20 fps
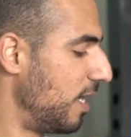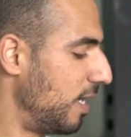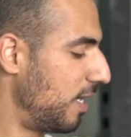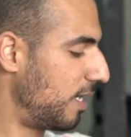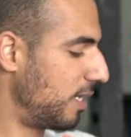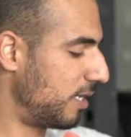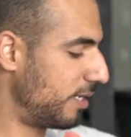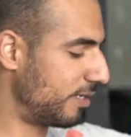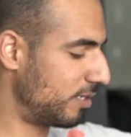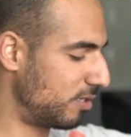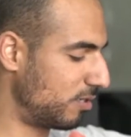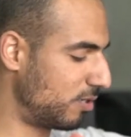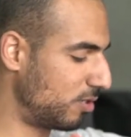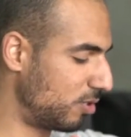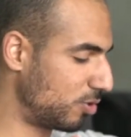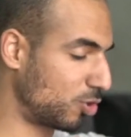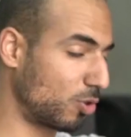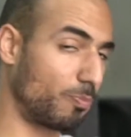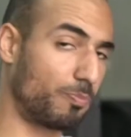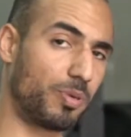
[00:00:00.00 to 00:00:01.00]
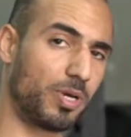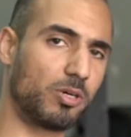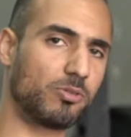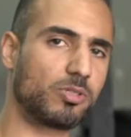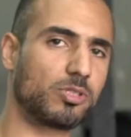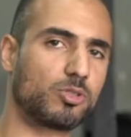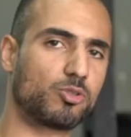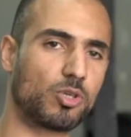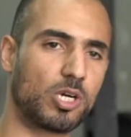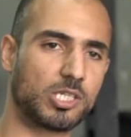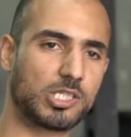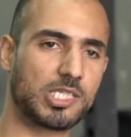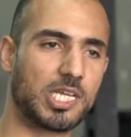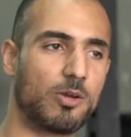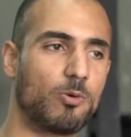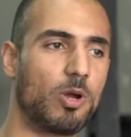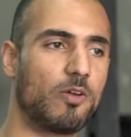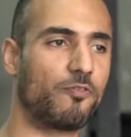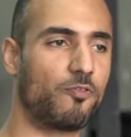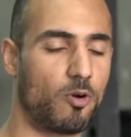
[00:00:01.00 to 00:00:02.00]
So belts, try to stay
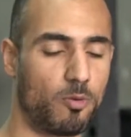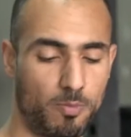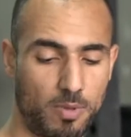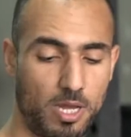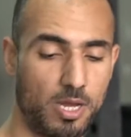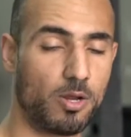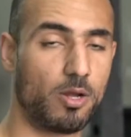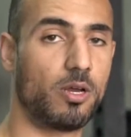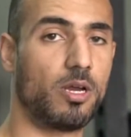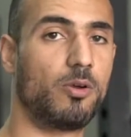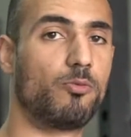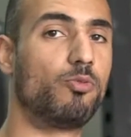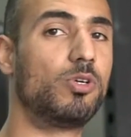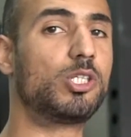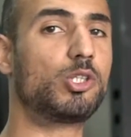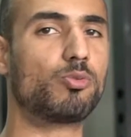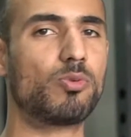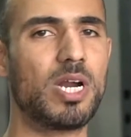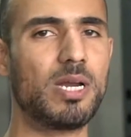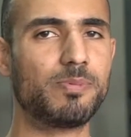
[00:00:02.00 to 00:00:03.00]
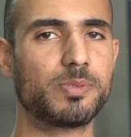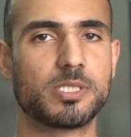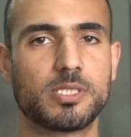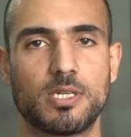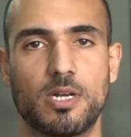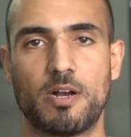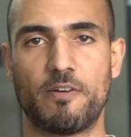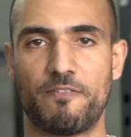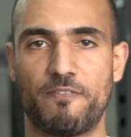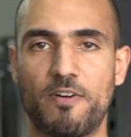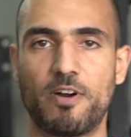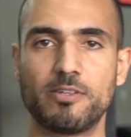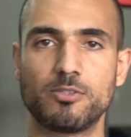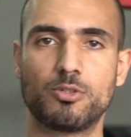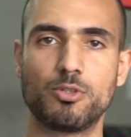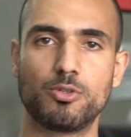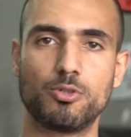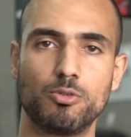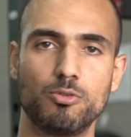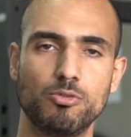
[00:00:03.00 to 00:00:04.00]
away from. Wrist wraps are fine
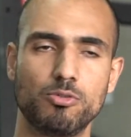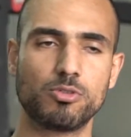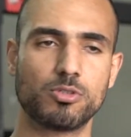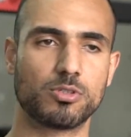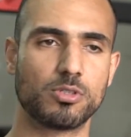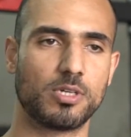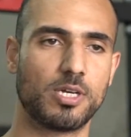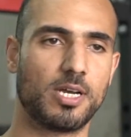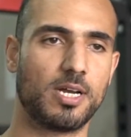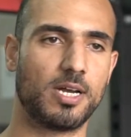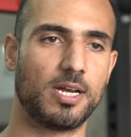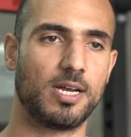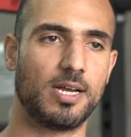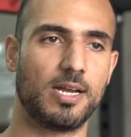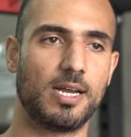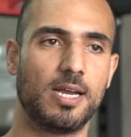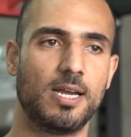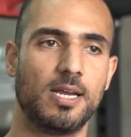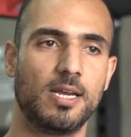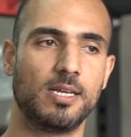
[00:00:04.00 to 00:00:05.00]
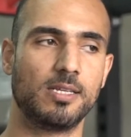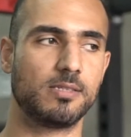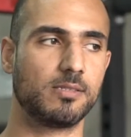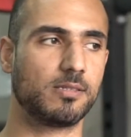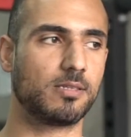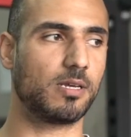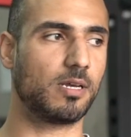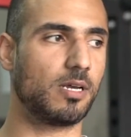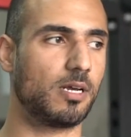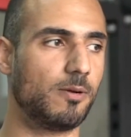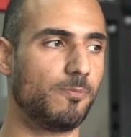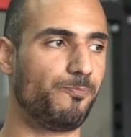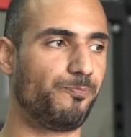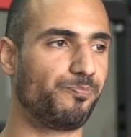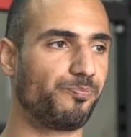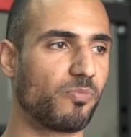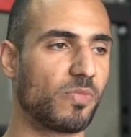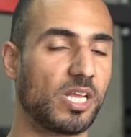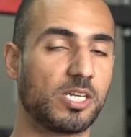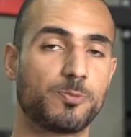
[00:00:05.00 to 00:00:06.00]
to use, and
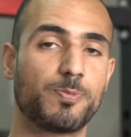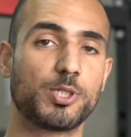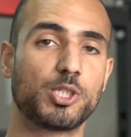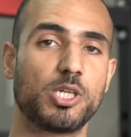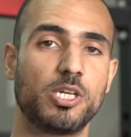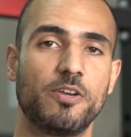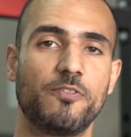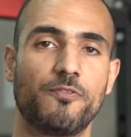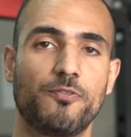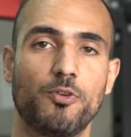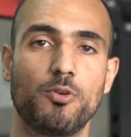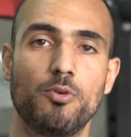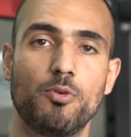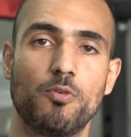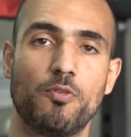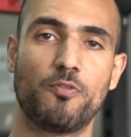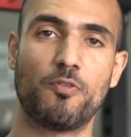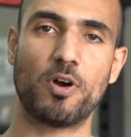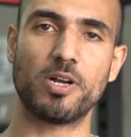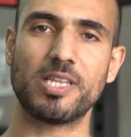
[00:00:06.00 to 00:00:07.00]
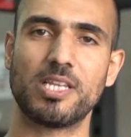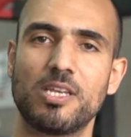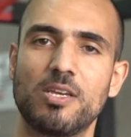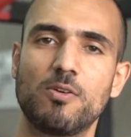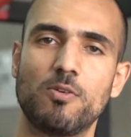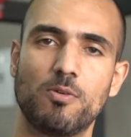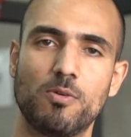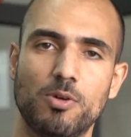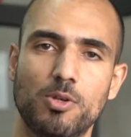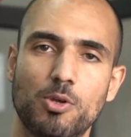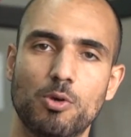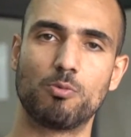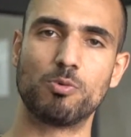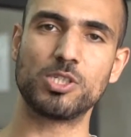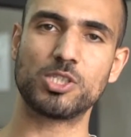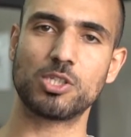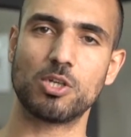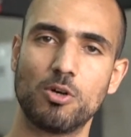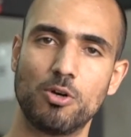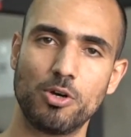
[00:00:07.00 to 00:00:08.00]
especially if you find that your
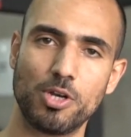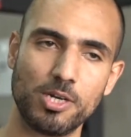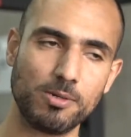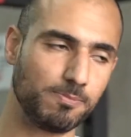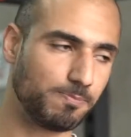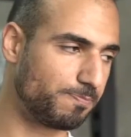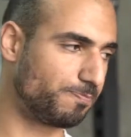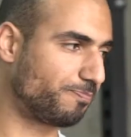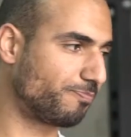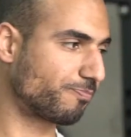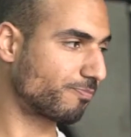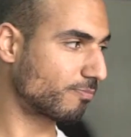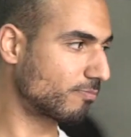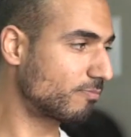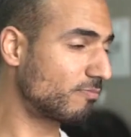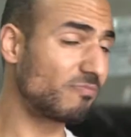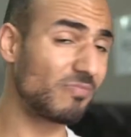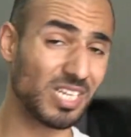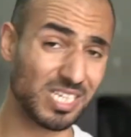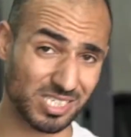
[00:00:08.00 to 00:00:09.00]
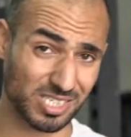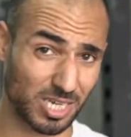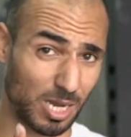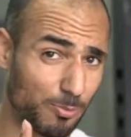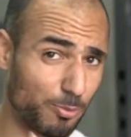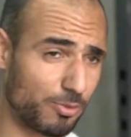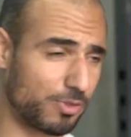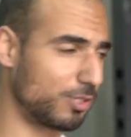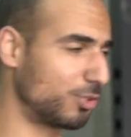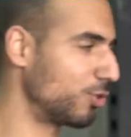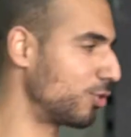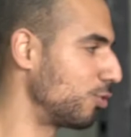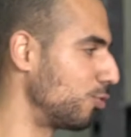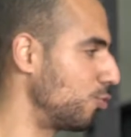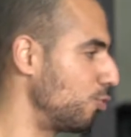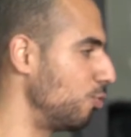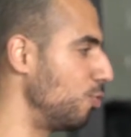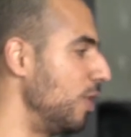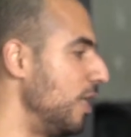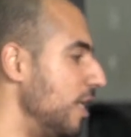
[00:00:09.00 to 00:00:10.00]
wrists are hurting. There's a couple of things you can
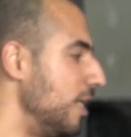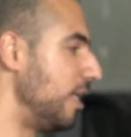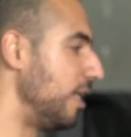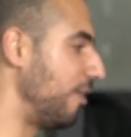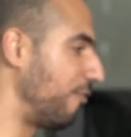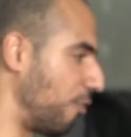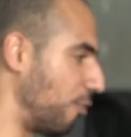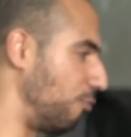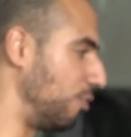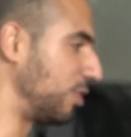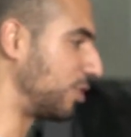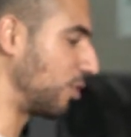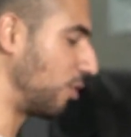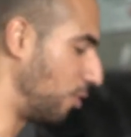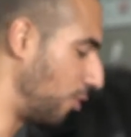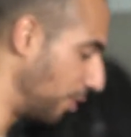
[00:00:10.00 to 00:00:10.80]
do if your wrists are